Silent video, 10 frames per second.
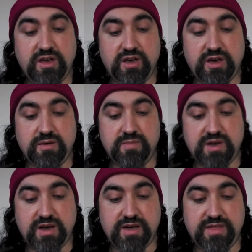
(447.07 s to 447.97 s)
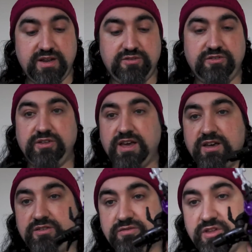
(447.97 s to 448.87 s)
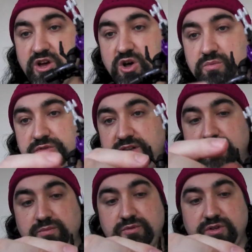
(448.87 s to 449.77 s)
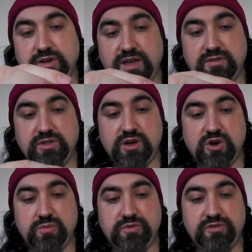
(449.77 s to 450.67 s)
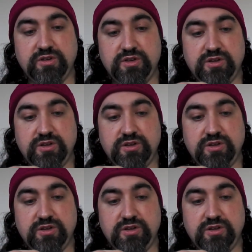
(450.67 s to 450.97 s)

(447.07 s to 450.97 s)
And then it's just a case of the arms now. So again, the arms,